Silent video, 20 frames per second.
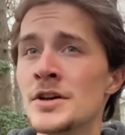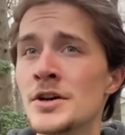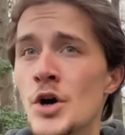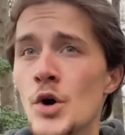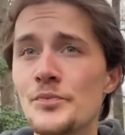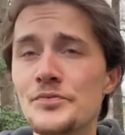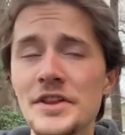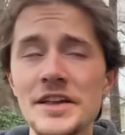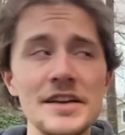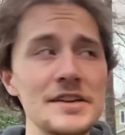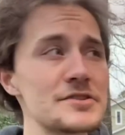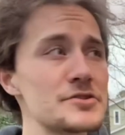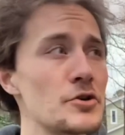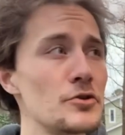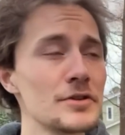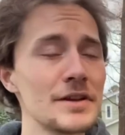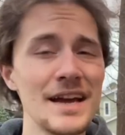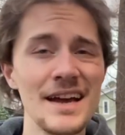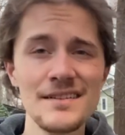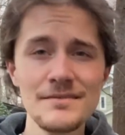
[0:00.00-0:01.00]
Hopefully it gets
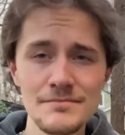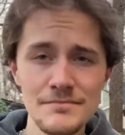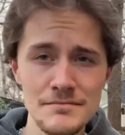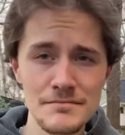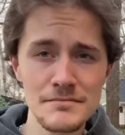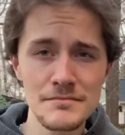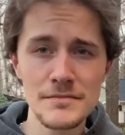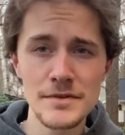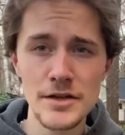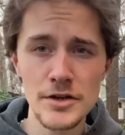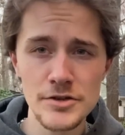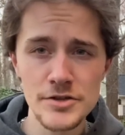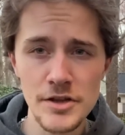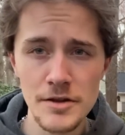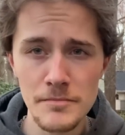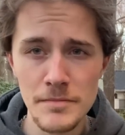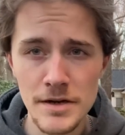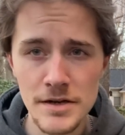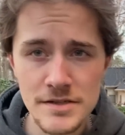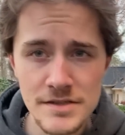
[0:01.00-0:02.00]
cold again, kills all the
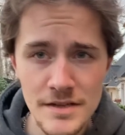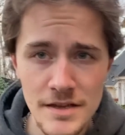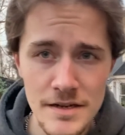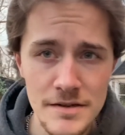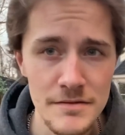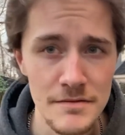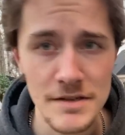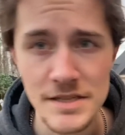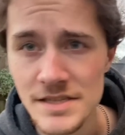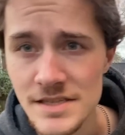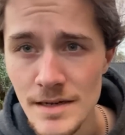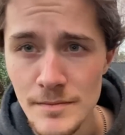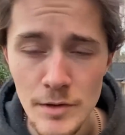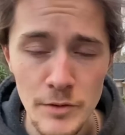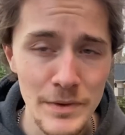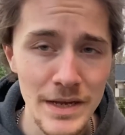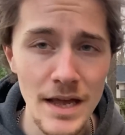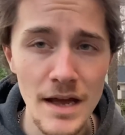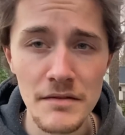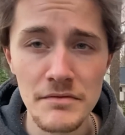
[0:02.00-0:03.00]
bugs, and then this summer
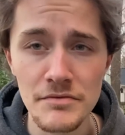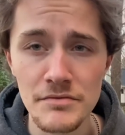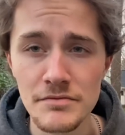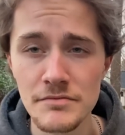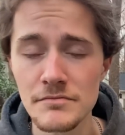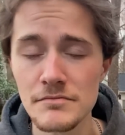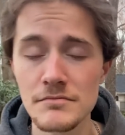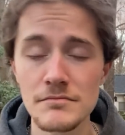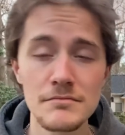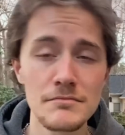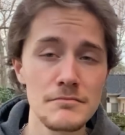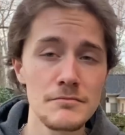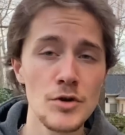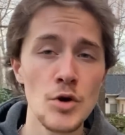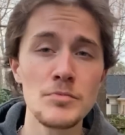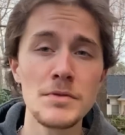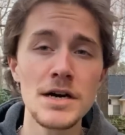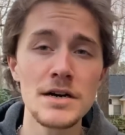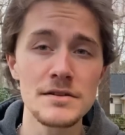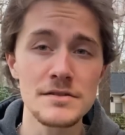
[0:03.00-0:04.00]
we have no
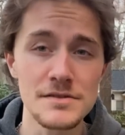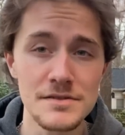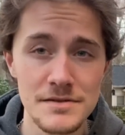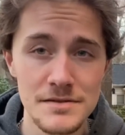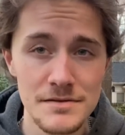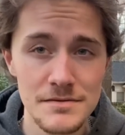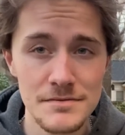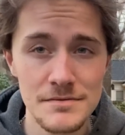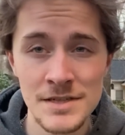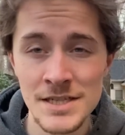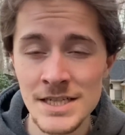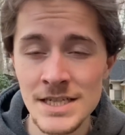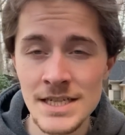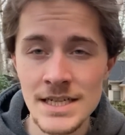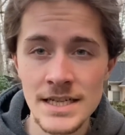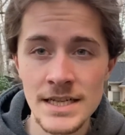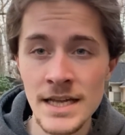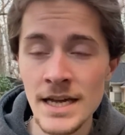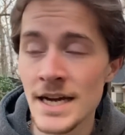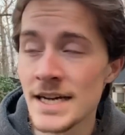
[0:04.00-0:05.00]
bugs.
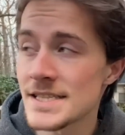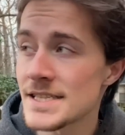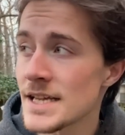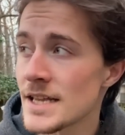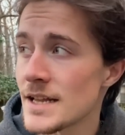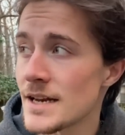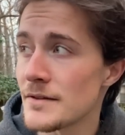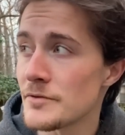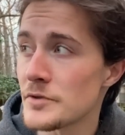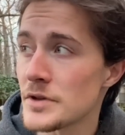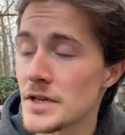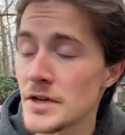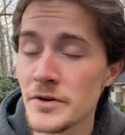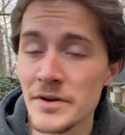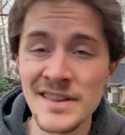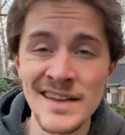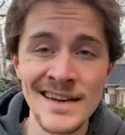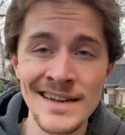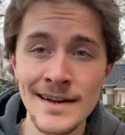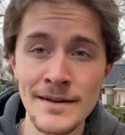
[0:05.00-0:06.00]
Yeah, I say that every year,
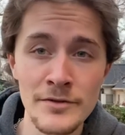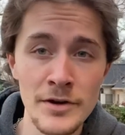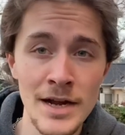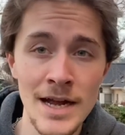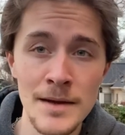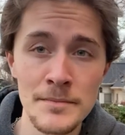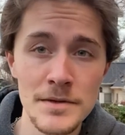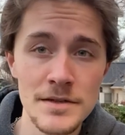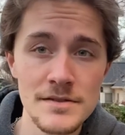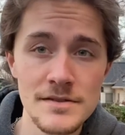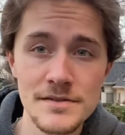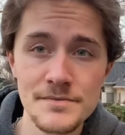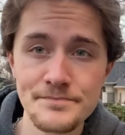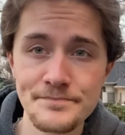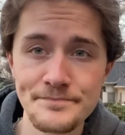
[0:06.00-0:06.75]
and then it never happens.